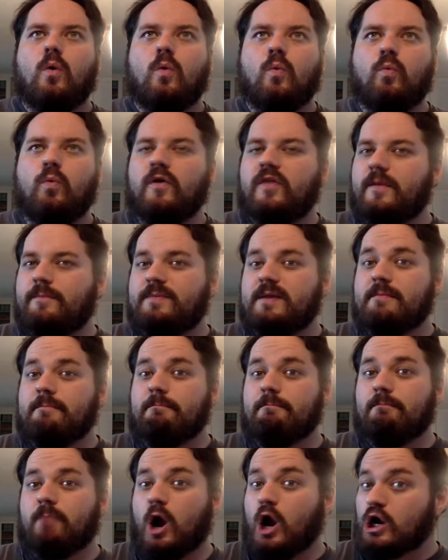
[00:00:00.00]
Will it be
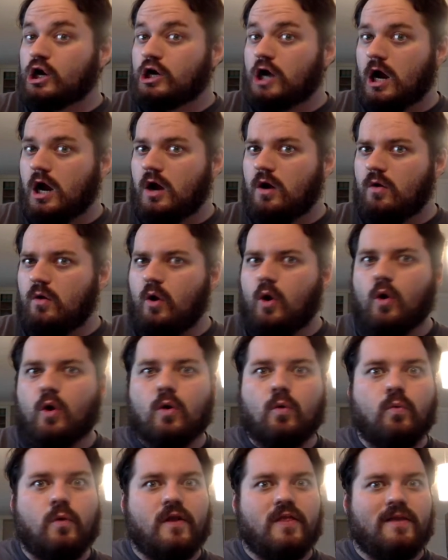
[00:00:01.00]
Marco
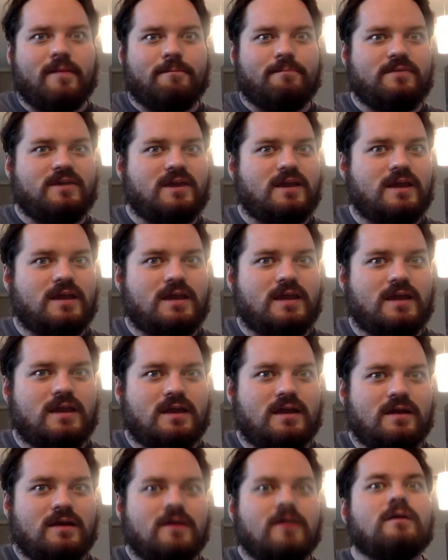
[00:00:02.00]
or will it
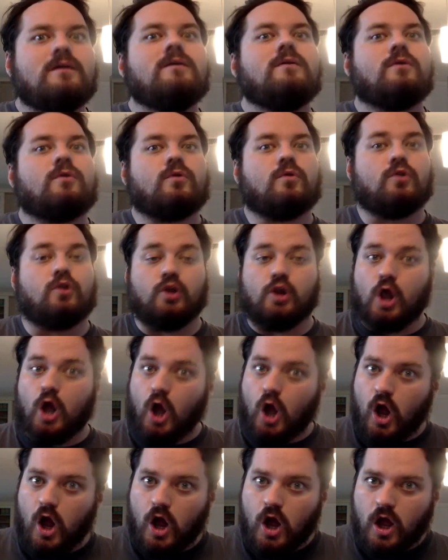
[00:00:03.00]
be
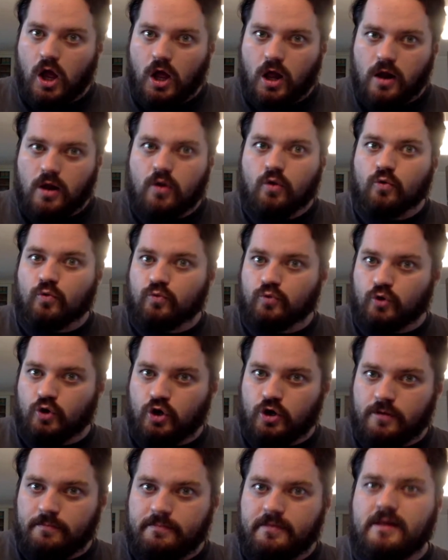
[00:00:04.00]
Law,
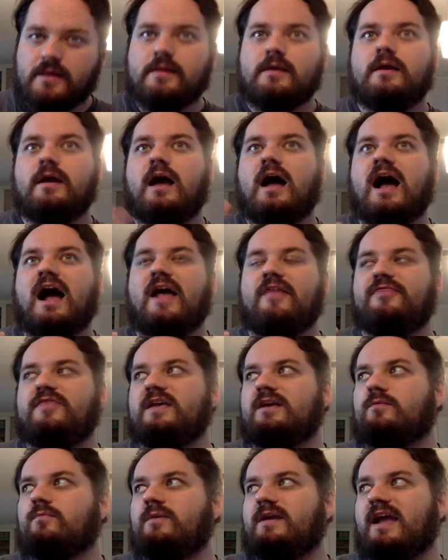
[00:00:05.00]
Room? I
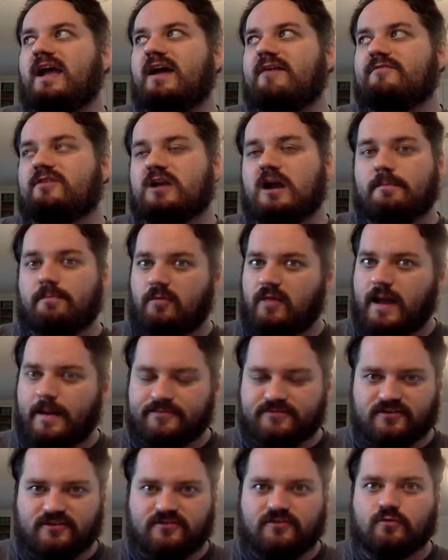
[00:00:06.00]
think we have a couple
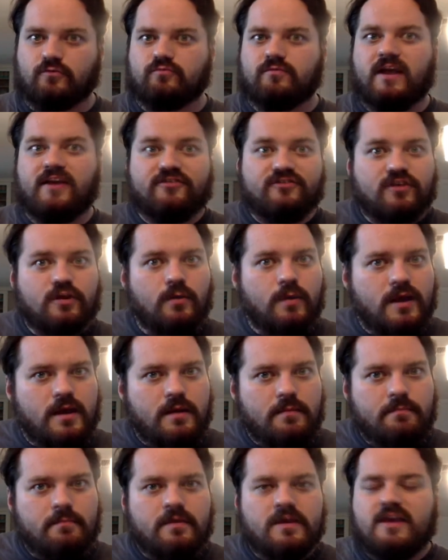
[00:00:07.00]
options to rescue
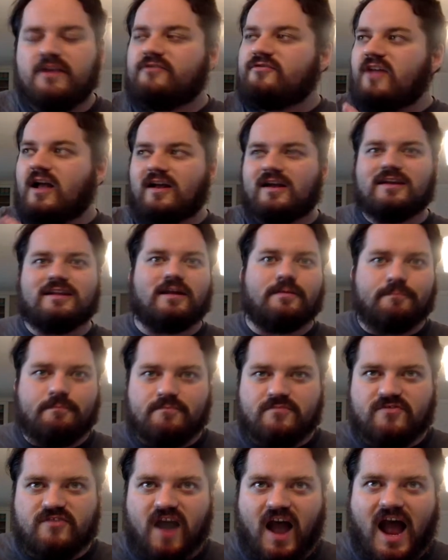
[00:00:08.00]
him. He's not going to
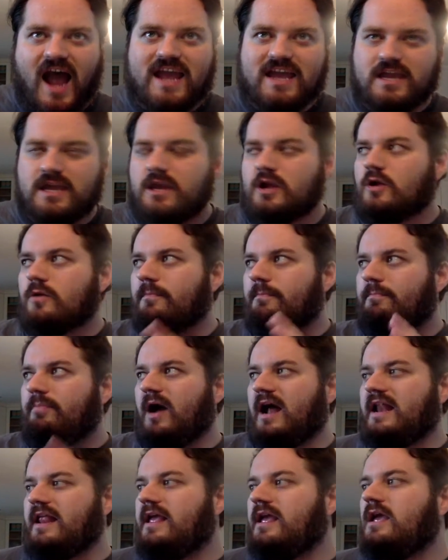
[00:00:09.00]
die here,
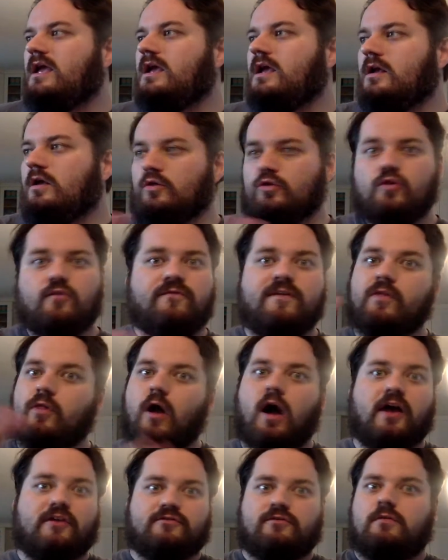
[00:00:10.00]
but Luffy
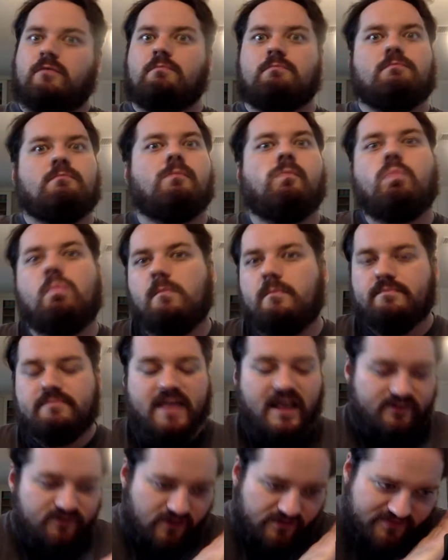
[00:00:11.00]
lost.
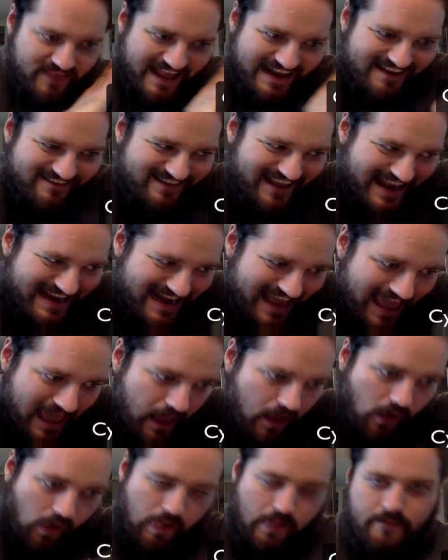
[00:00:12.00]
That is an
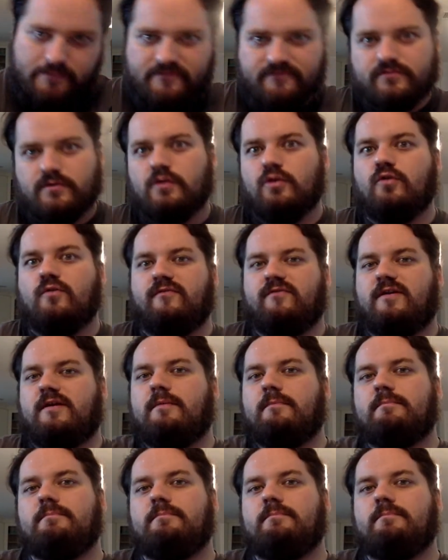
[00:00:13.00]
L for Luffy.